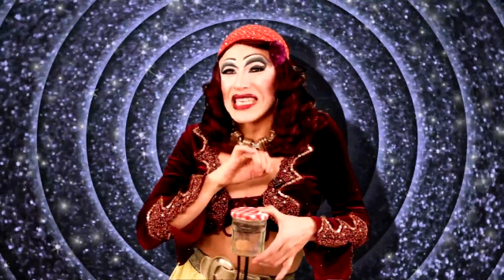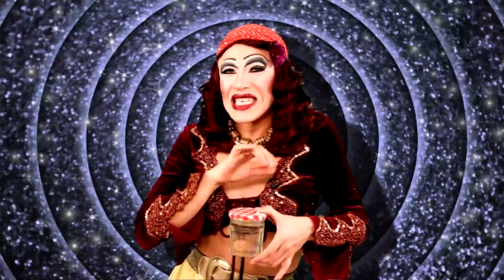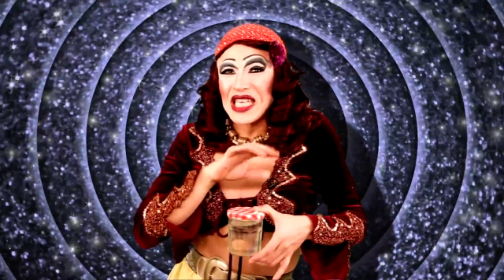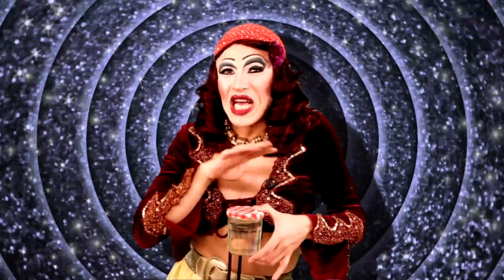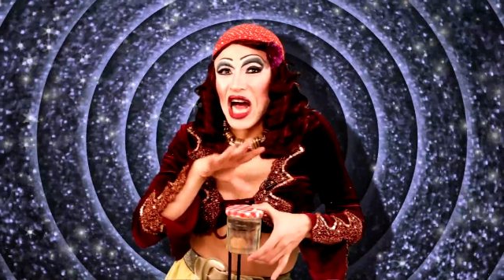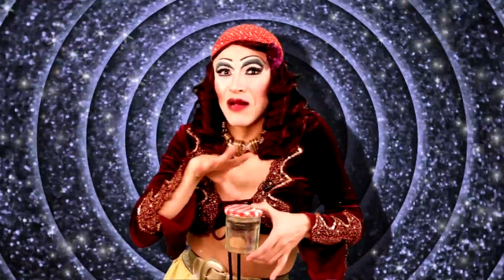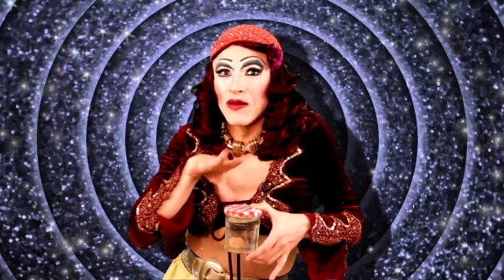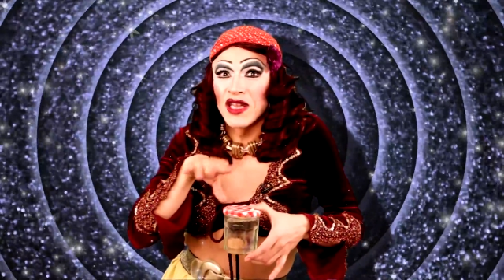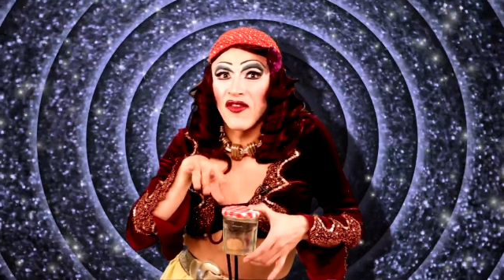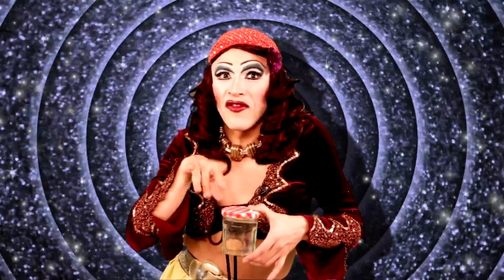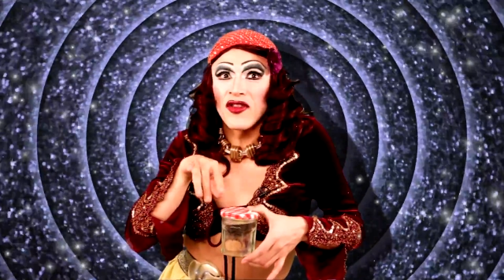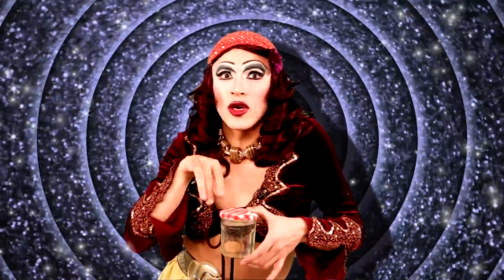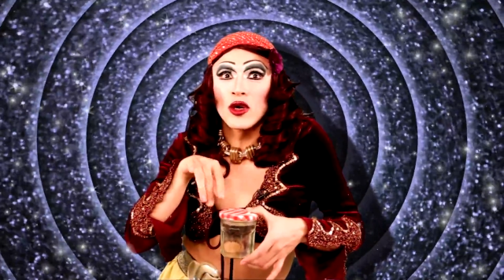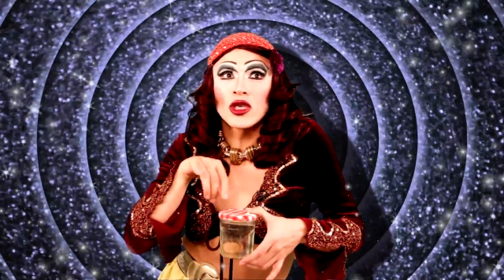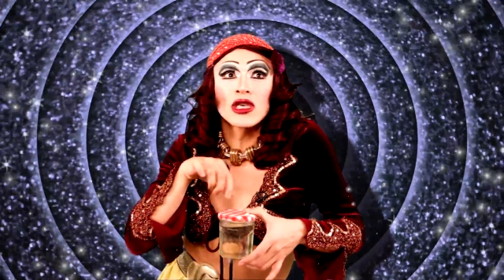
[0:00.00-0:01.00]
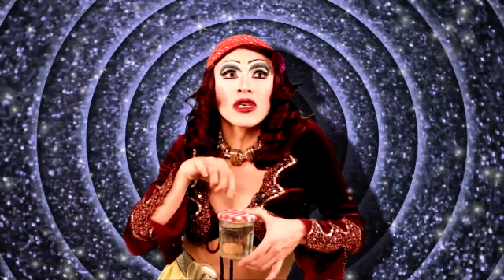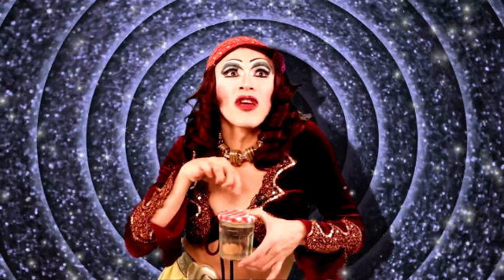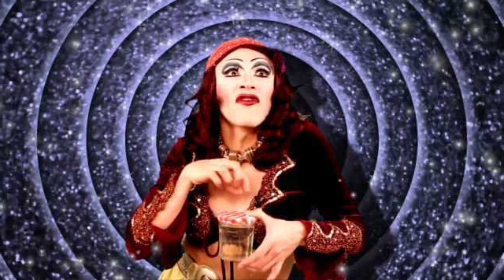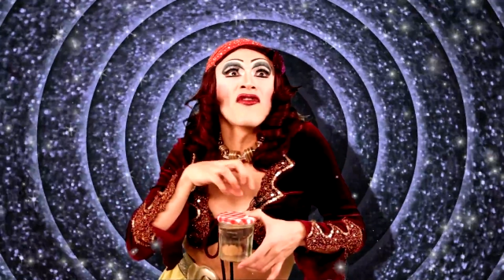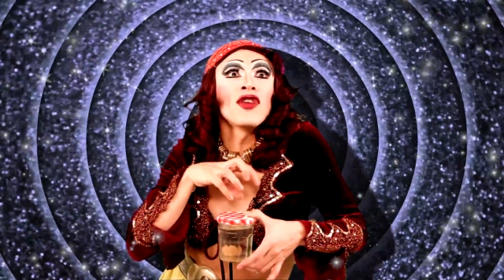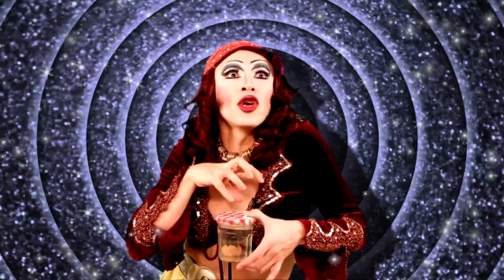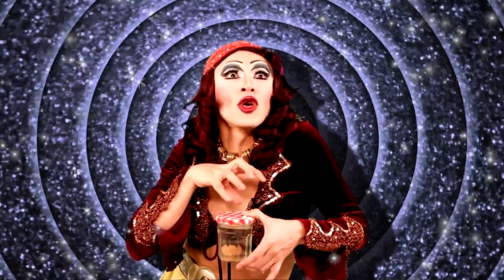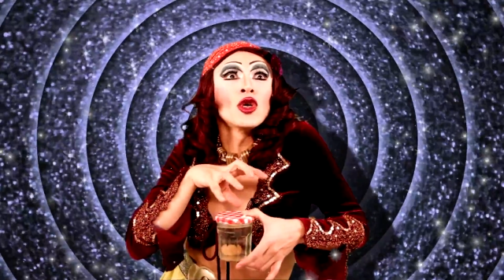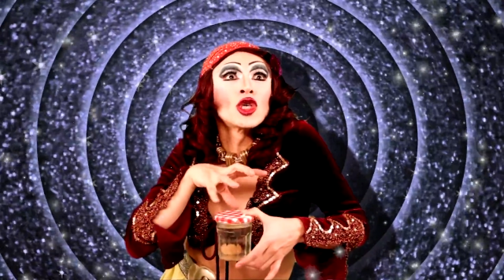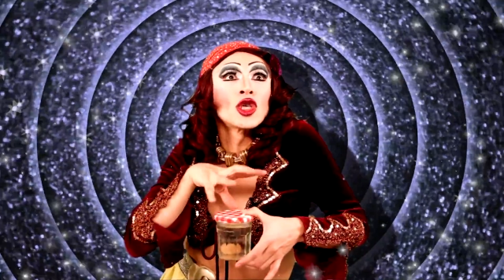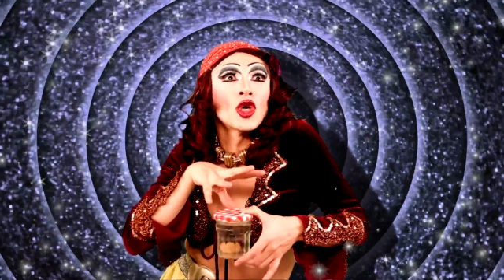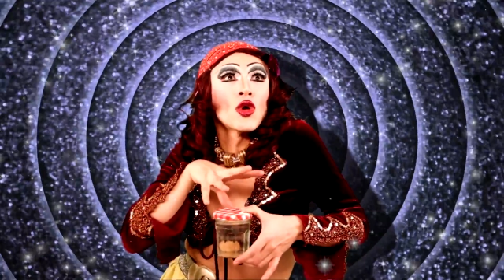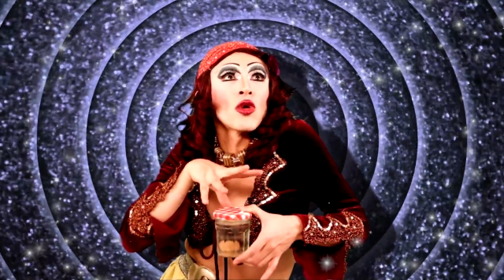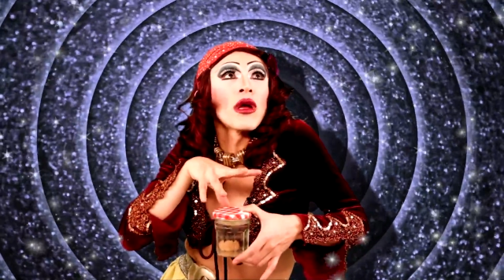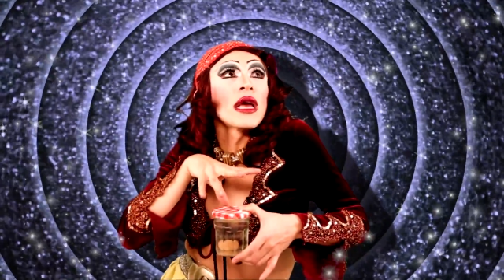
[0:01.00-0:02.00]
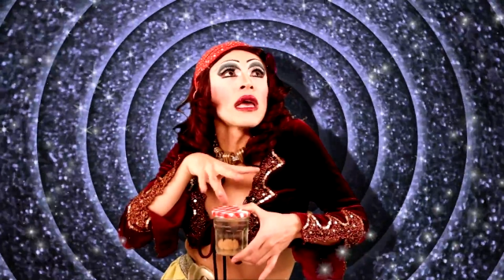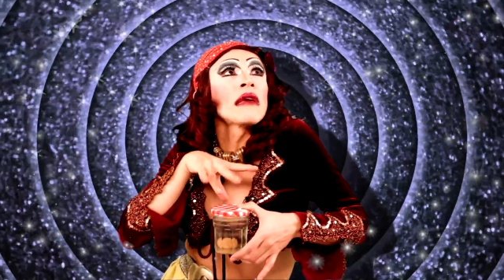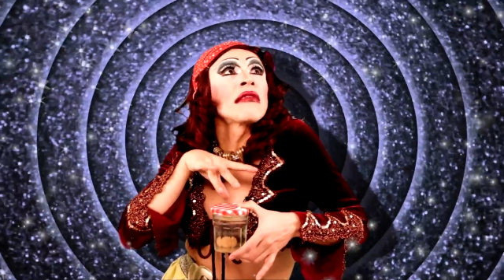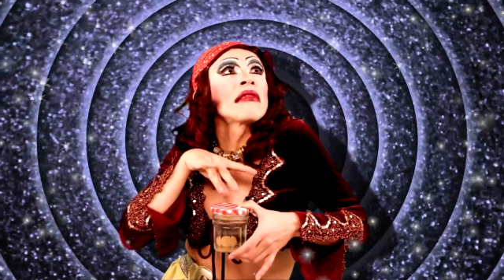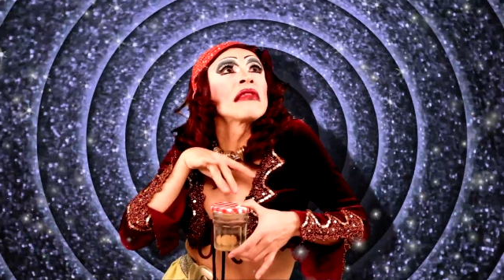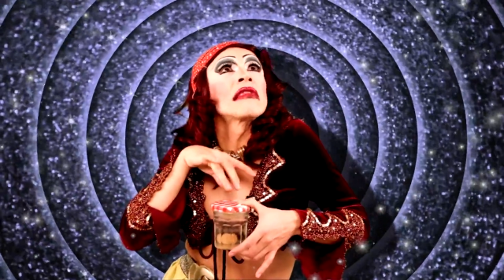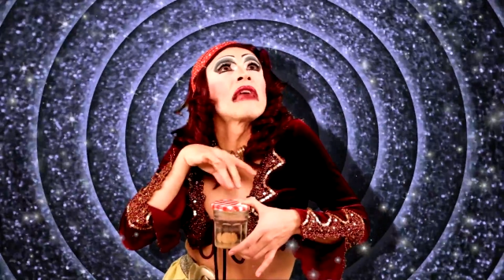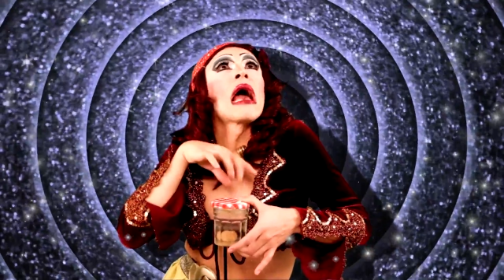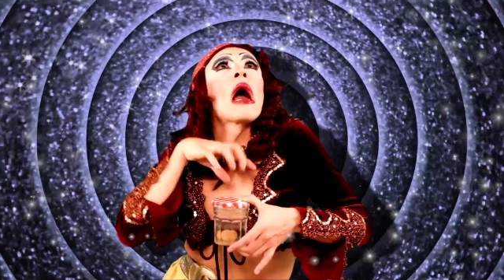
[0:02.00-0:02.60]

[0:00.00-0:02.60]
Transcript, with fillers: Tell me the future, the future in the